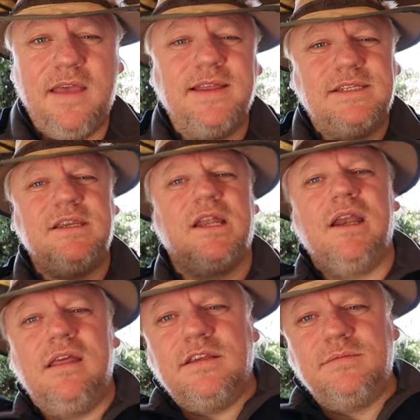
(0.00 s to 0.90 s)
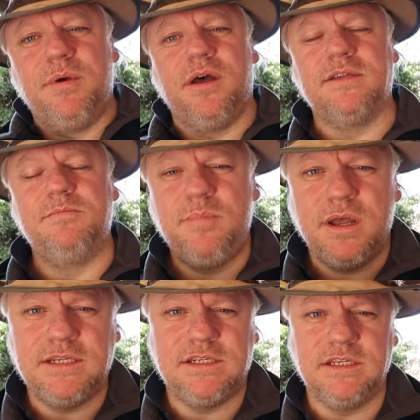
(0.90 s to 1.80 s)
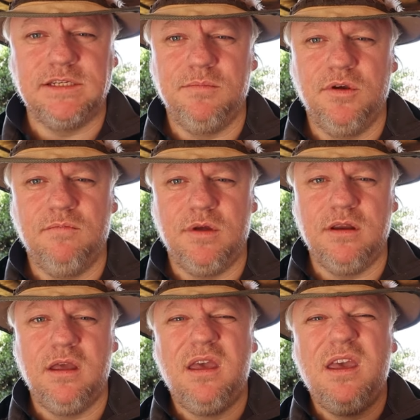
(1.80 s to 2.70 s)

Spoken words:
And then suddenly this bird bursts into movement.